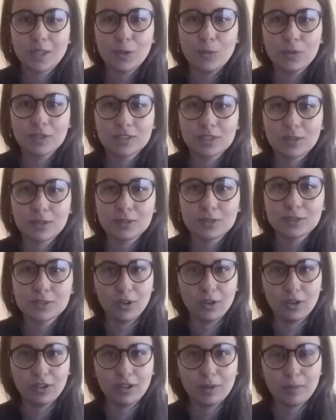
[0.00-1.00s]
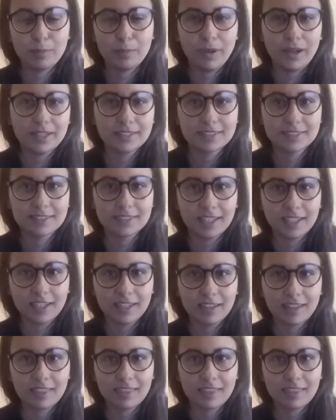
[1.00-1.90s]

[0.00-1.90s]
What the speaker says: it was also a past thing,